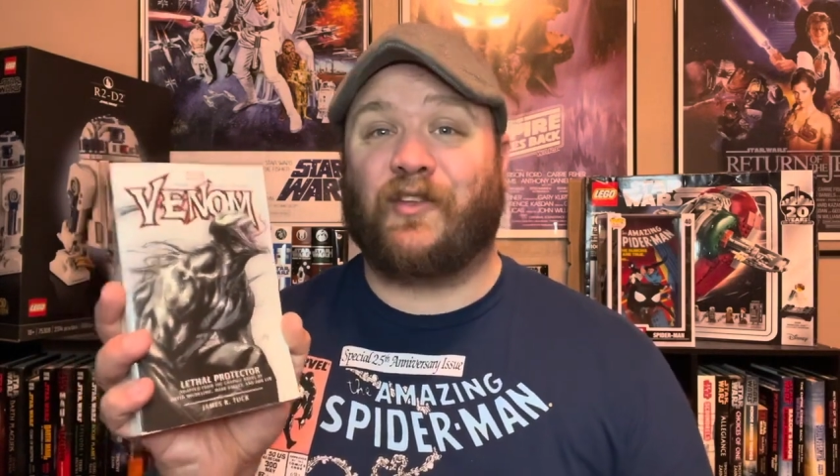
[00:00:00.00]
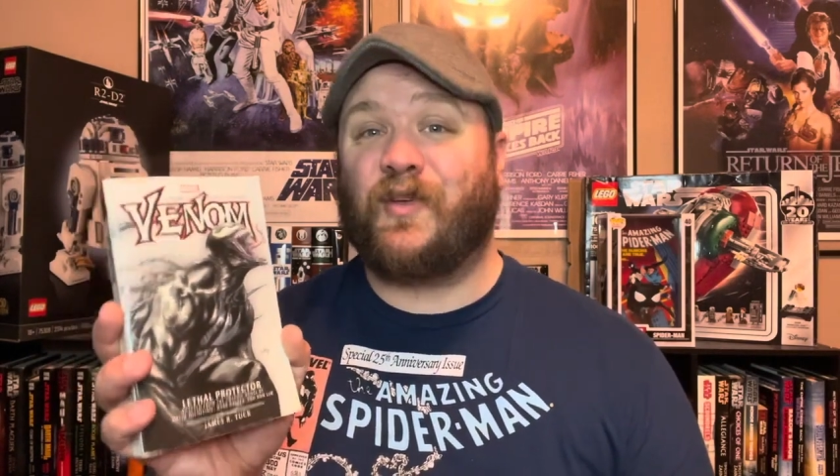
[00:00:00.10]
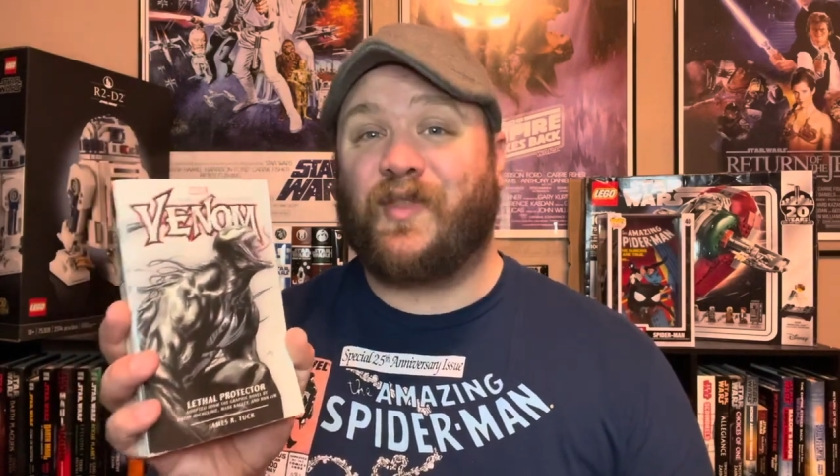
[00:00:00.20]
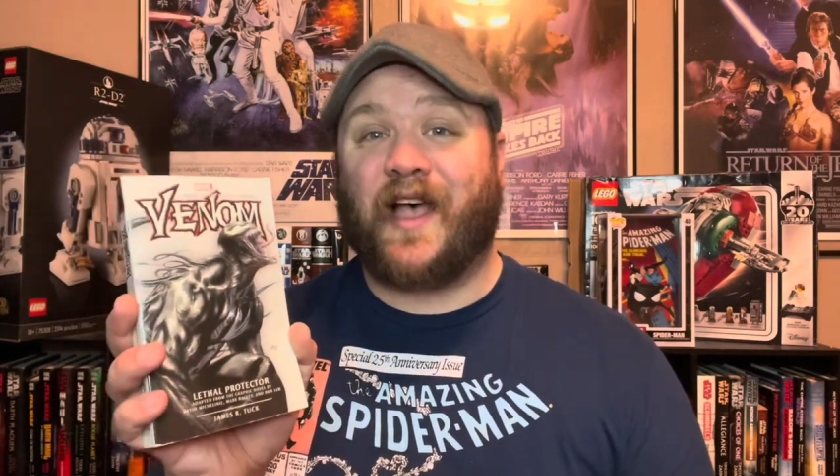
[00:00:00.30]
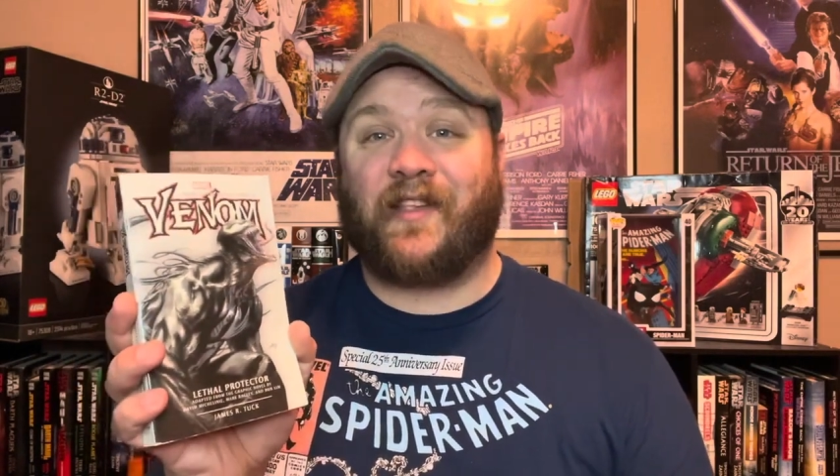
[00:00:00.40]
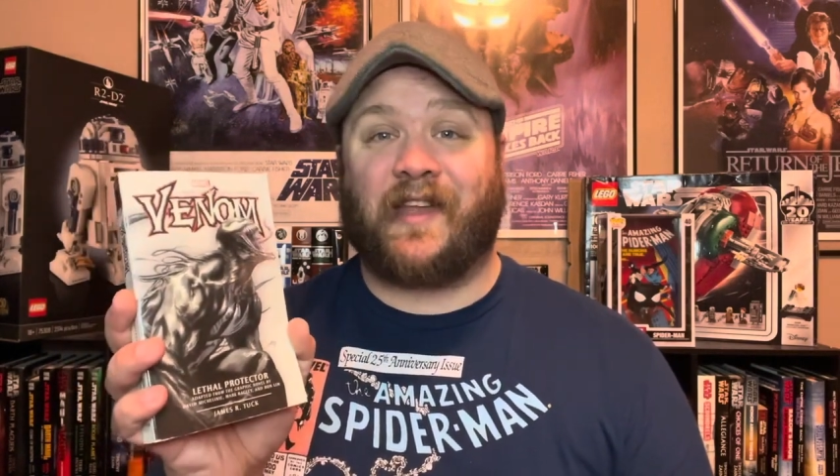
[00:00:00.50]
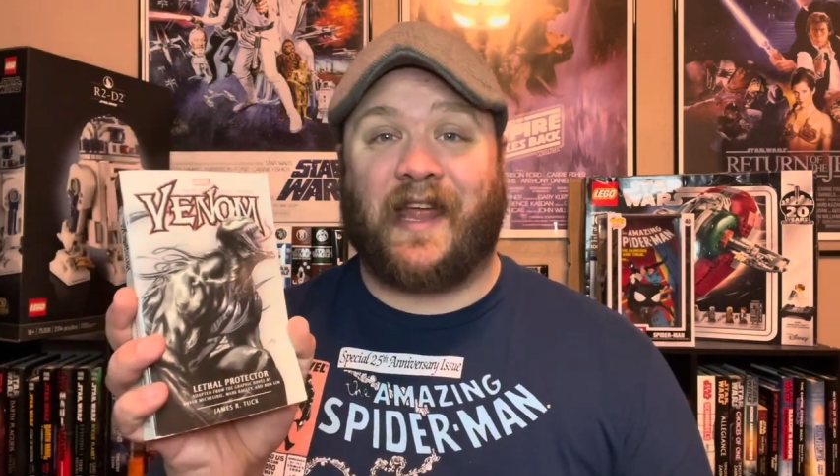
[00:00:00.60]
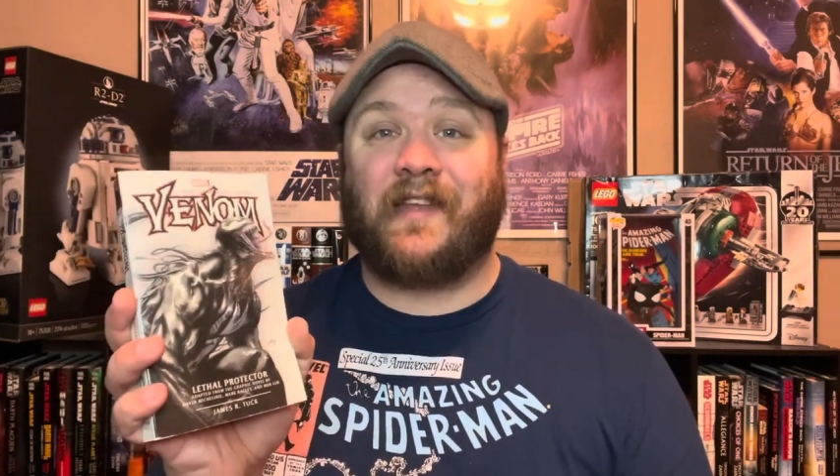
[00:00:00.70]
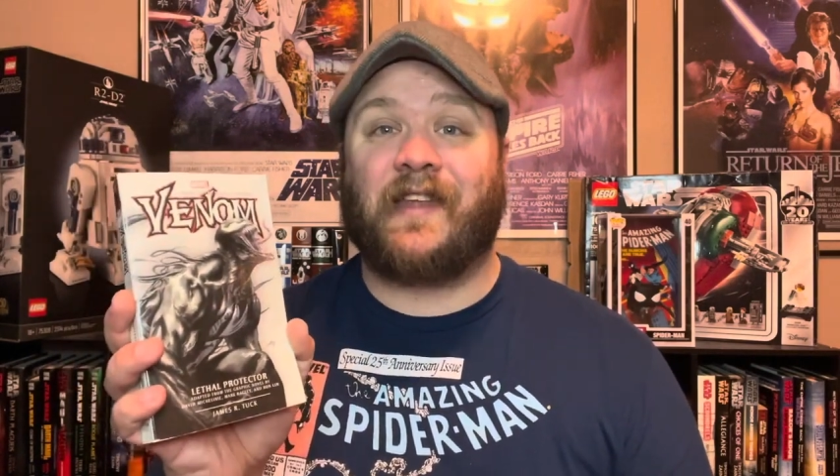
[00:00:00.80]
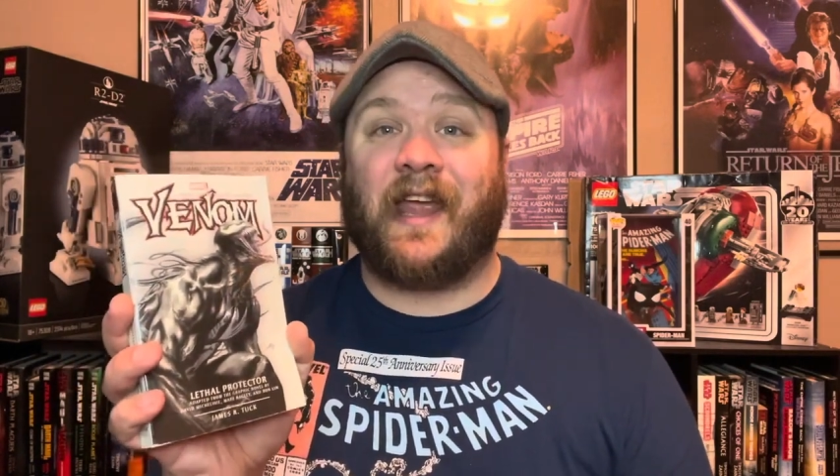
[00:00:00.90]
in
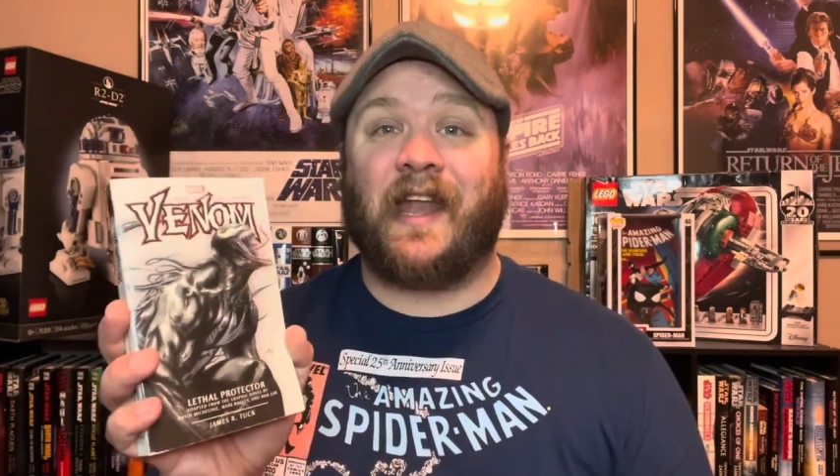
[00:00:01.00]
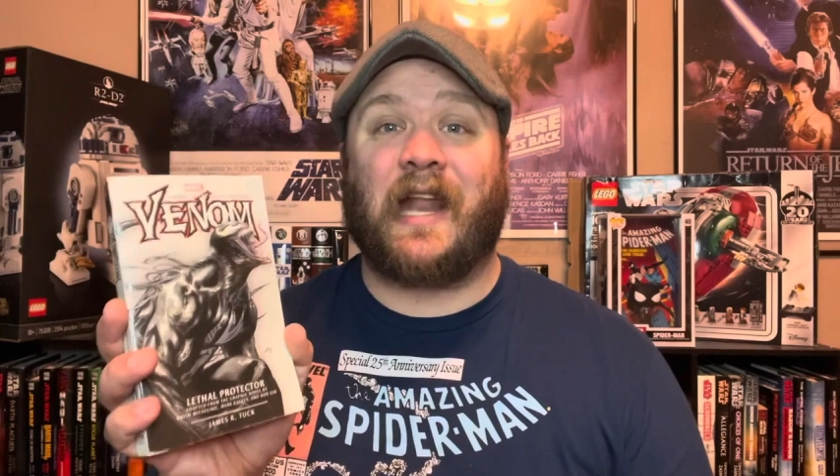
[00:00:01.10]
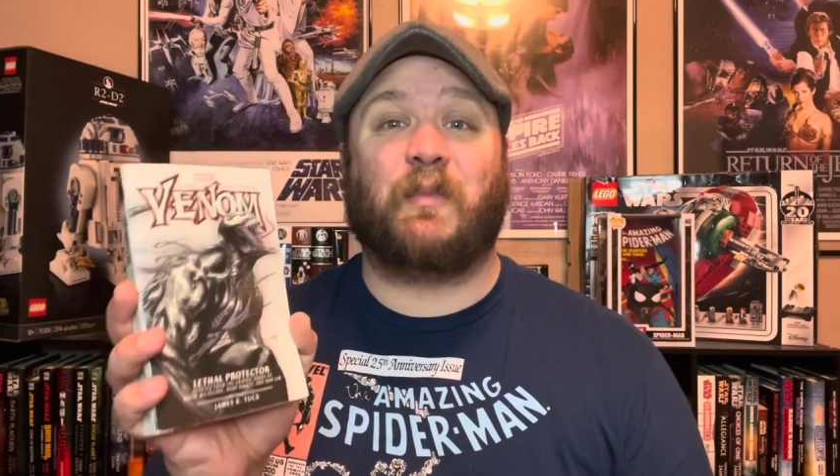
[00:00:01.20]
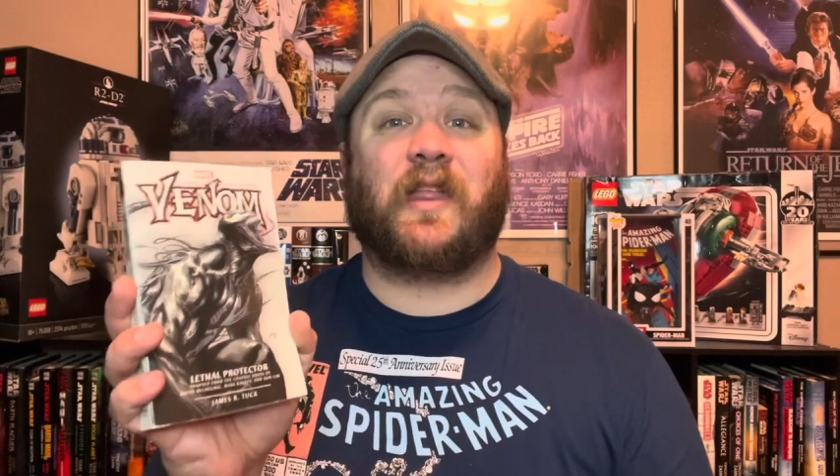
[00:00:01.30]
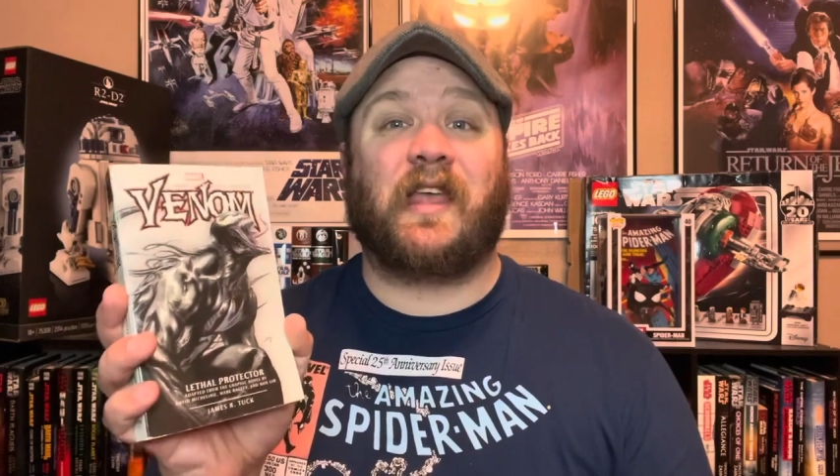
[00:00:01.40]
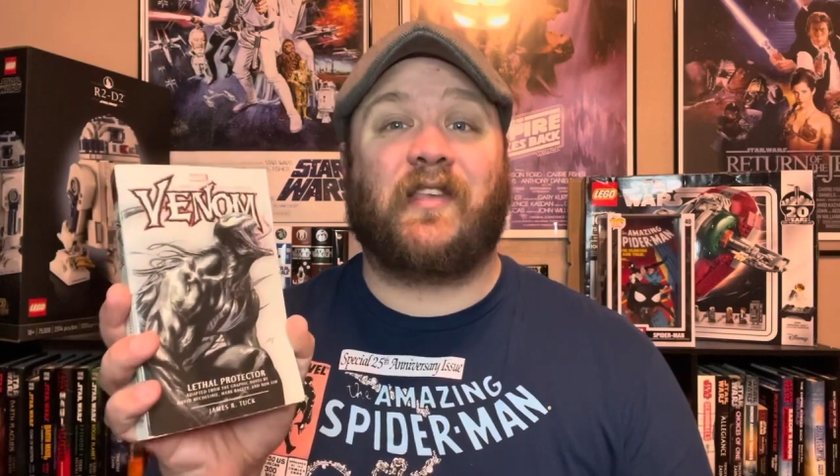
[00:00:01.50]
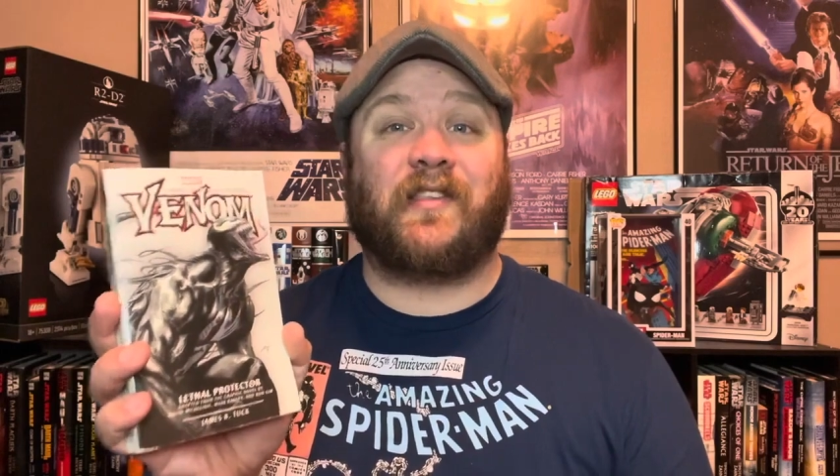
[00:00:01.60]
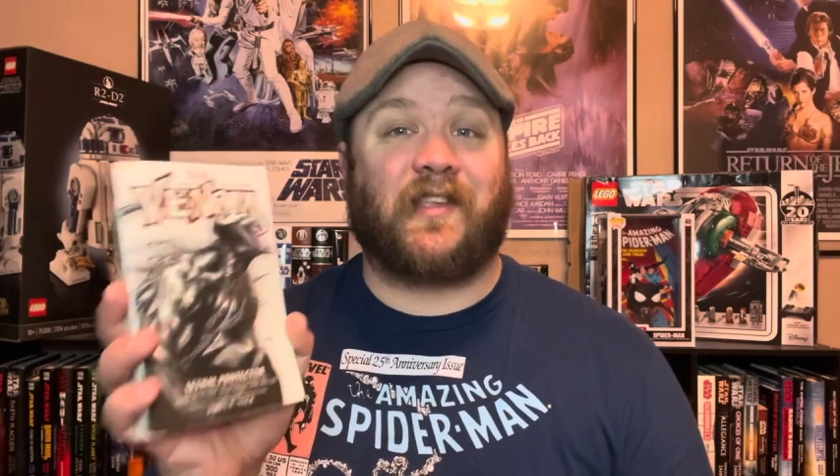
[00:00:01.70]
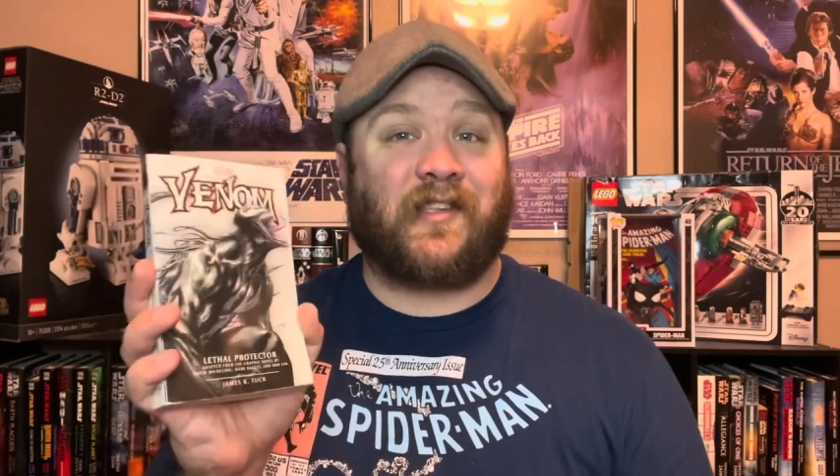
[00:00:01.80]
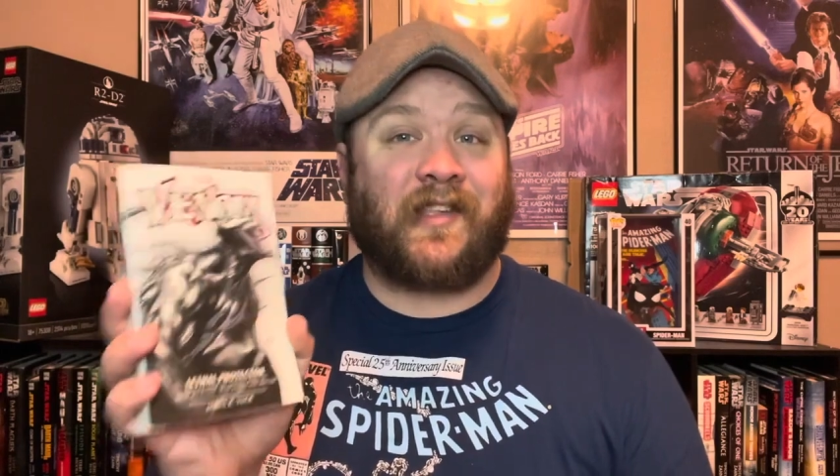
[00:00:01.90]
2018 and
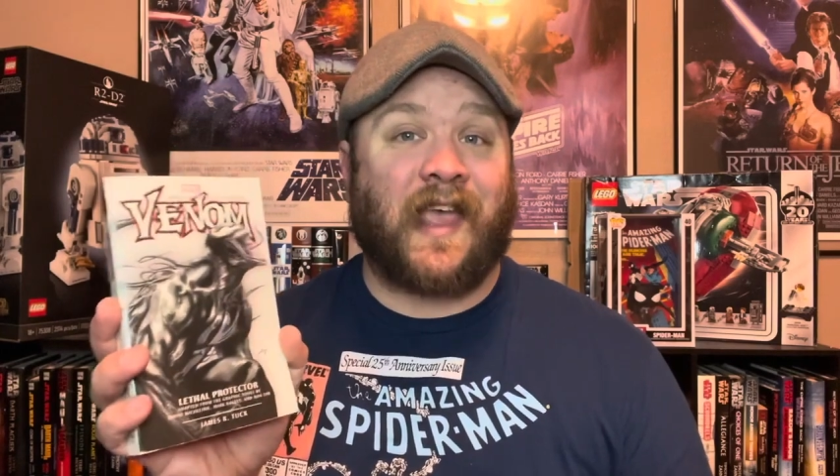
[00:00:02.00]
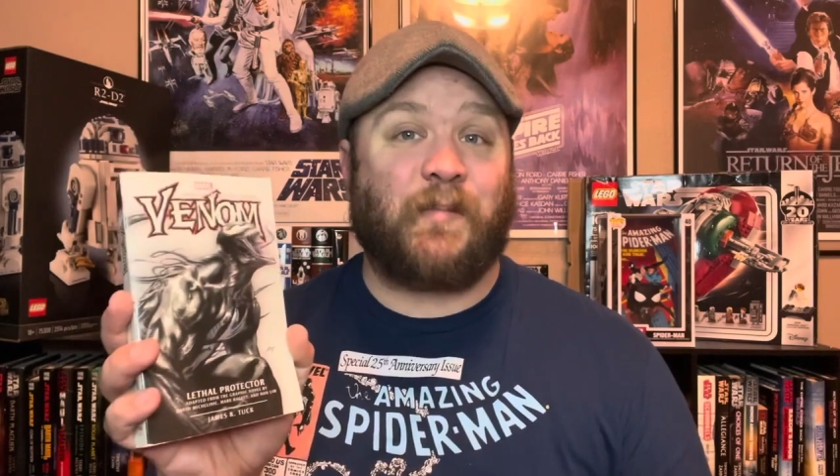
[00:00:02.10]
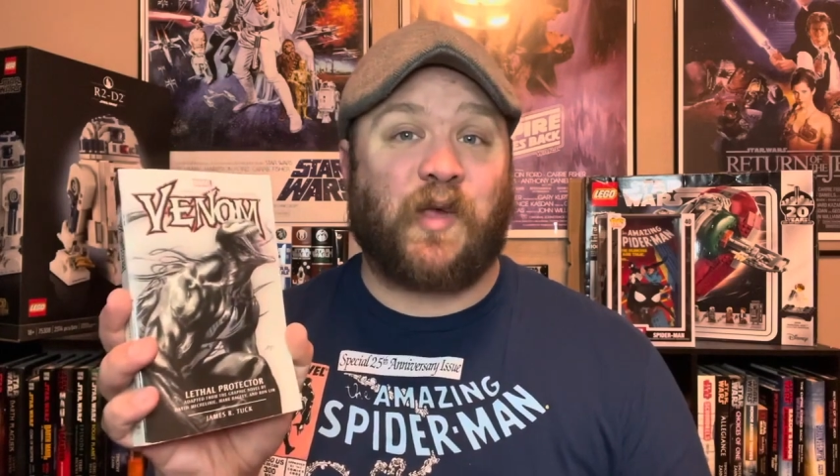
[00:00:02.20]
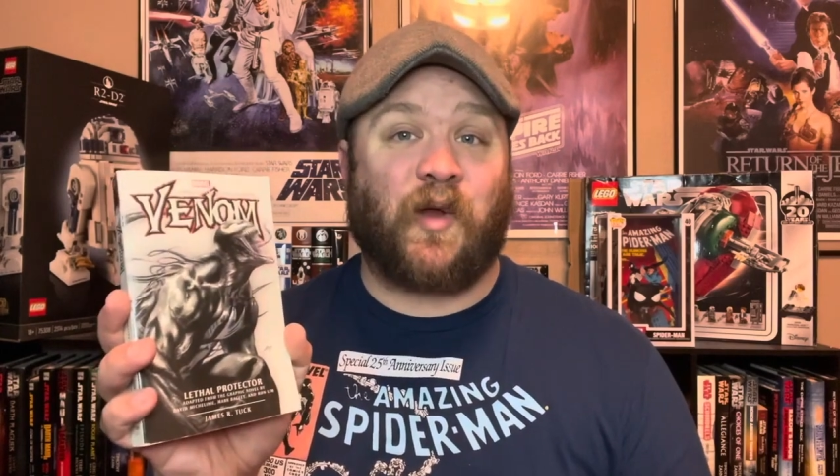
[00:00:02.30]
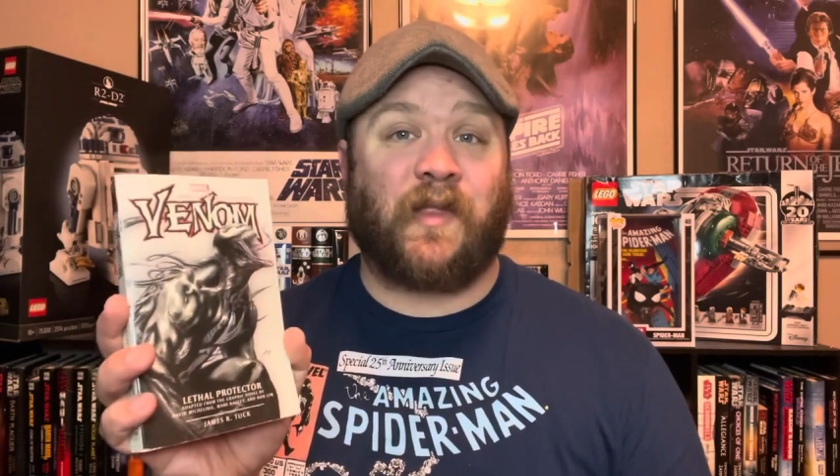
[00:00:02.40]
released the same year